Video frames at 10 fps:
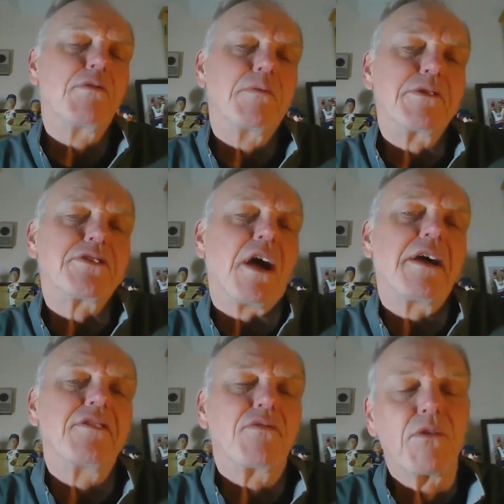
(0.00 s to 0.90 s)
would
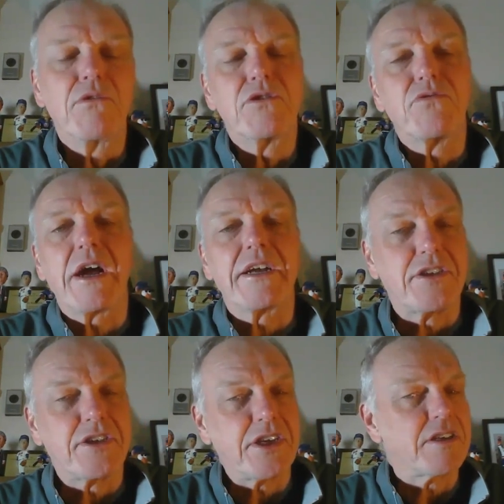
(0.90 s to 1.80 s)
reside in the rose rocket
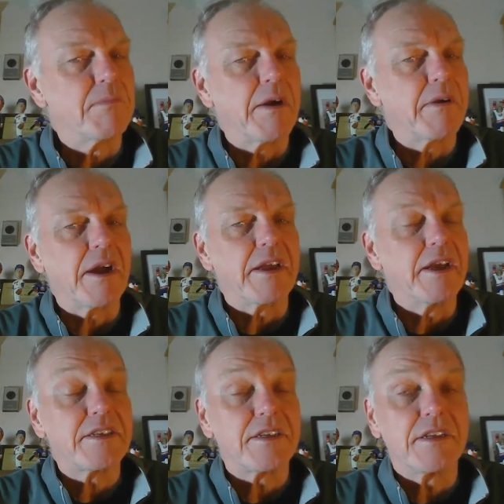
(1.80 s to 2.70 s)
system i, I
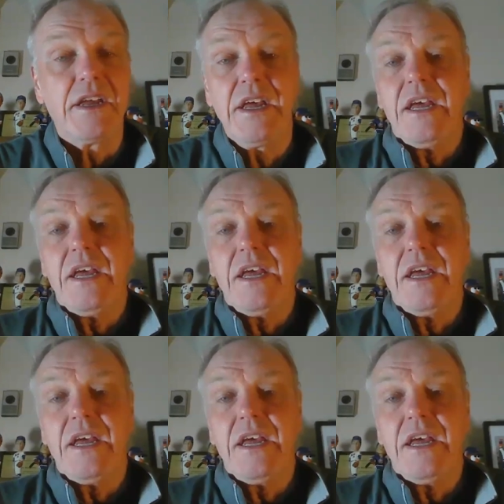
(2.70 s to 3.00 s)
guess and